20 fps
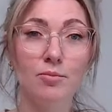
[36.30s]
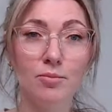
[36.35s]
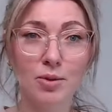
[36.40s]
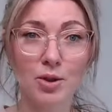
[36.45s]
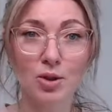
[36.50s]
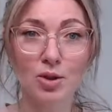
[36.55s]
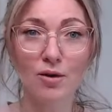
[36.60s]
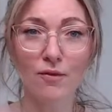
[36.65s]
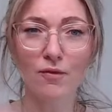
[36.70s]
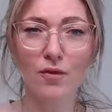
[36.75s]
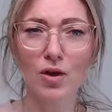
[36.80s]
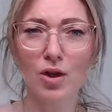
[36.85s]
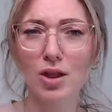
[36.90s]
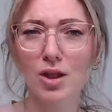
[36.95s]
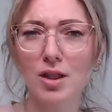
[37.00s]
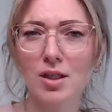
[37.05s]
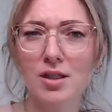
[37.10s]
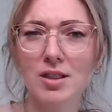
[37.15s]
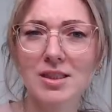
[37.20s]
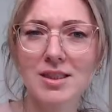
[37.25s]

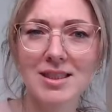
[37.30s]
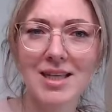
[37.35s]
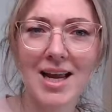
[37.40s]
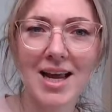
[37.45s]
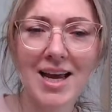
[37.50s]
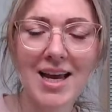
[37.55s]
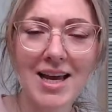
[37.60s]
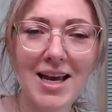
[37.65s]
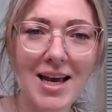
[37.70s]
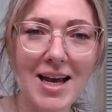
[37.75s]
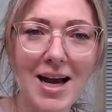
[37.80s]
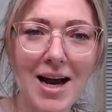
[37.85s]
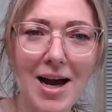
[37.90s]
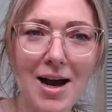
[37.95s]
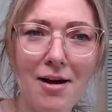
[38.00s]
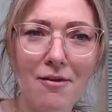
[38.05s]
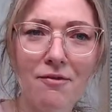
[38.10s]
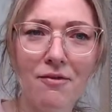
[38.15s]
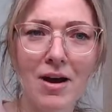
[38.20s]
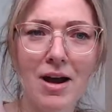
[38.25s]
beautiful Thursday
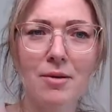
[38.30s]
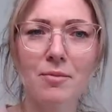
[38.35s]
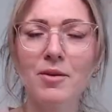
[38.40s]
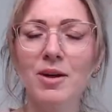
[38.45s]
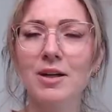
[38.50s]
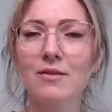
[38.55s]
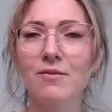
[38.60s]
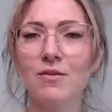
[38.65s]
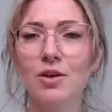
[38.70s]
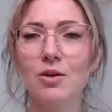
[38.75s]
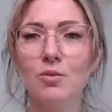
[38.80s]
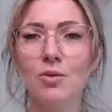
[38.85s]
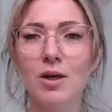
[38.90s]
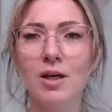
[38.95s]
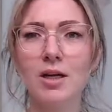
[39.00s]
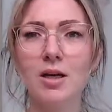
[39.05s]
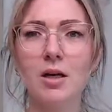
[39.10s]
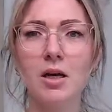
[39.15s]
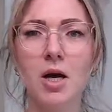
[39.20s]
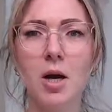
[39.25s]
uh, fabric
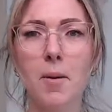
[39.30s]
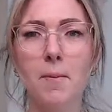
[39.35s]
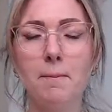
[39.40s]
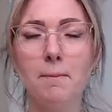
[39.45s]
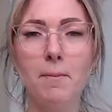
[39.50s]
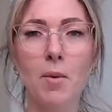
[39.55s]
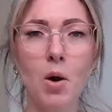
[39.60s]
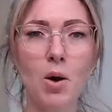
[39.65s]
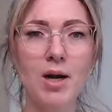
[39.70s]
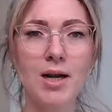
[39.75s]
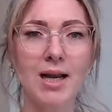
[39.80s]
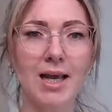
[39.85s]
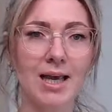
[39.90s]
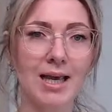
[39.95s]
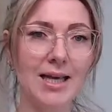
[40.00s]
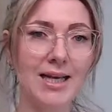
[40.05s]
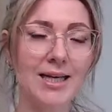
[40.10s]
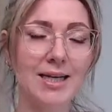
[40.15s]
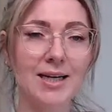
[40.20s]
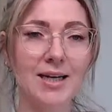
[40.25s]
viewing
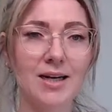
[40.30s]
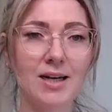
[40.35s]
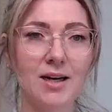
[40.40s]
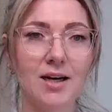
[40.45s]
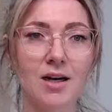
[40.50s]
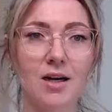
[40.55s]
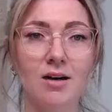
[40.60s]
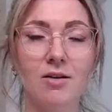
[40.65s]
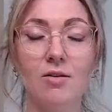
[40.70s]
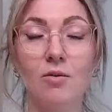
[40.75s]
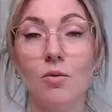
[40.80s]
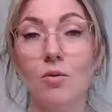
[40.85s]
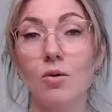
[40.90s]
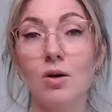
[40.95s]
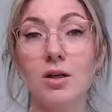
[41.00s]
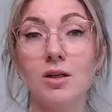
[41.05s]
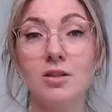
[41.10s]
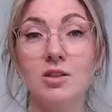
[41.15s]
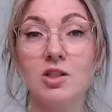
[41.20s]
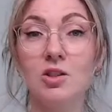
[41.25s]
morning.
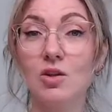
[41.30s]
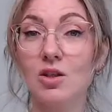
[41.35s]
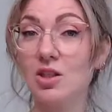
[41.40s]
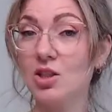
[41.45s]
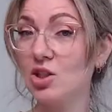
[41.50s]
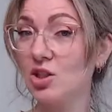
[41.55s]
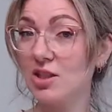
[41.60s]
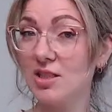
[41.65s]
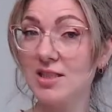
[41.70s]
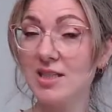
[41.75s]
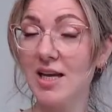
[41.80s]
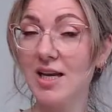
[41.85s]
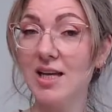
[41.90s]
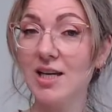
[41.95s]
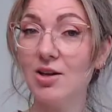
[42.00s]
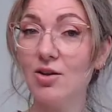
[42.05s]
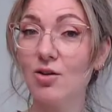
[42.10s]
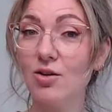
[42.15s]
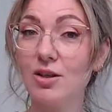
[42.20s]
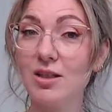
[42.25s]
Or you can just
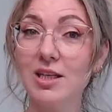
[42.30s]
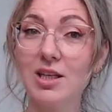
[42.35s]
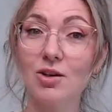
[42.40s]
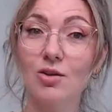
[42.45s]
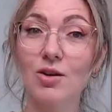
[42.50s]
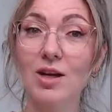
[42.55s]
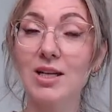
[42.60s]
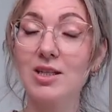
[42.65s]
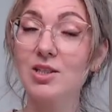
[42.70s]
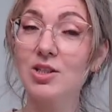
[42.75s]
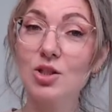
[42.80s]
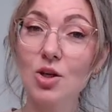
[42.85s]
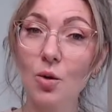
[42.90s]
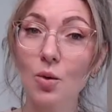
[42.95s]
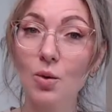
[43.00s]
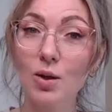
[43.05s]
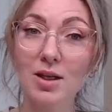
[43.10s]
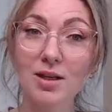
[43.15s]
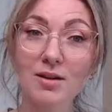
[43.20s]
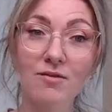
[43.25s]
stay incognito. That's
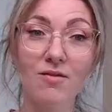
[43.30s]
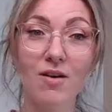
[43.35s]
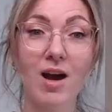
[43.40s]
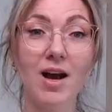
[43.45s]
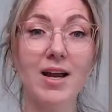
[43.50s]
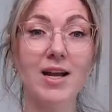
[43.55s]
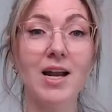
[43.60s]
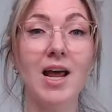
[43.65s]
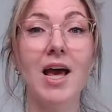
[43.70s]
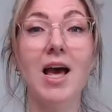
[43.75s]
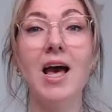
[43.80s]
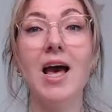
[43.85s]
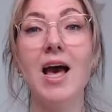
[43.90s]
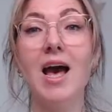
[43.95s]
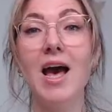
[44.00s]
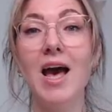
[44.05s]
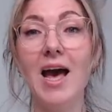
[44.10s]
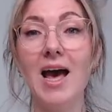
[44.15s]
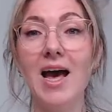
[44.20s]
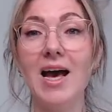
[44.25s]
totally fine
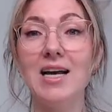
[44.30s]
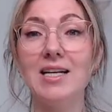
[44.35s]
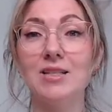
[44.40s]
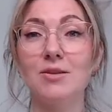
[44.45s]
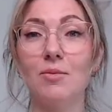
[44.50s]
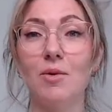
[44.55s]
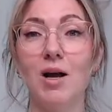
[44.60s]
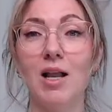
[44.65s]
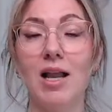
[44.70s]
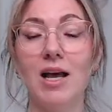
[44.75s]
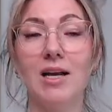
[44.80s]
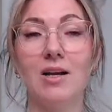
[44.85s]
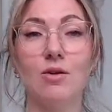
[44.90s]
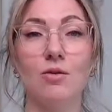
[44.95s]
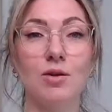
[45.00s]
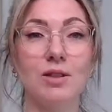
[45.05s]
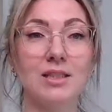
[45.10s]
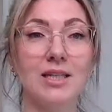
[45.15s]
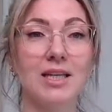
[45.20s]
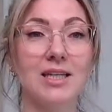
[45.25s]
as well. I
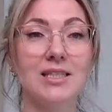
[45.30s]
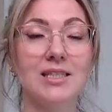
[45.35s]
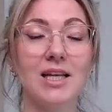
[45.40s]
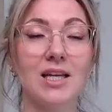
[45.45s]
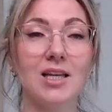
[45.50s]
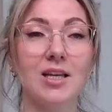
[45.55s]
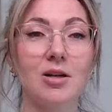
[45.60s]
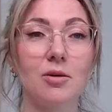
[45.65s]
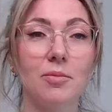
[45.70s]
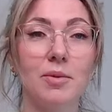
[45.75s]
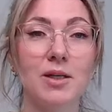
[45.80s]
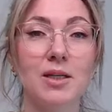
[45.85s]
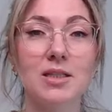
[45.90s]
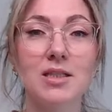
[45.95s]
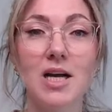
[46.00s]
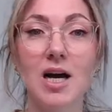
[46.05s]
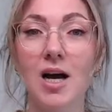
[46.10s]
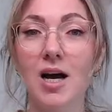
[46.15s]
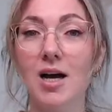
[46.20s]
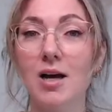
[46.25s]
know it takes a little bit
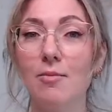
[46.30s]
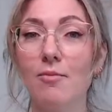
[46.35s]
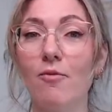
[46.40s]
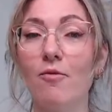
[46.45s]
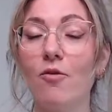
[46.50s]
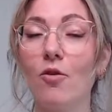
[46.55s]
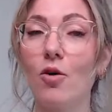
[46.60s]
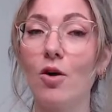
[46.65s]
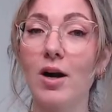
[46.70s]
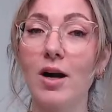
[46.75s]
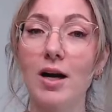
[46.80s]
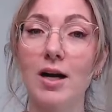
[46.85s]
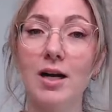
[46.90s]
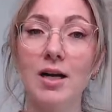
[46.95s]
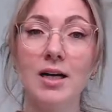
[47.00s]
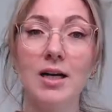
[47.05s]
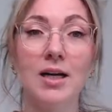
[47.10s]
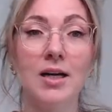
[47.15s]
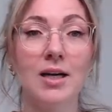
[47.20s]
of time for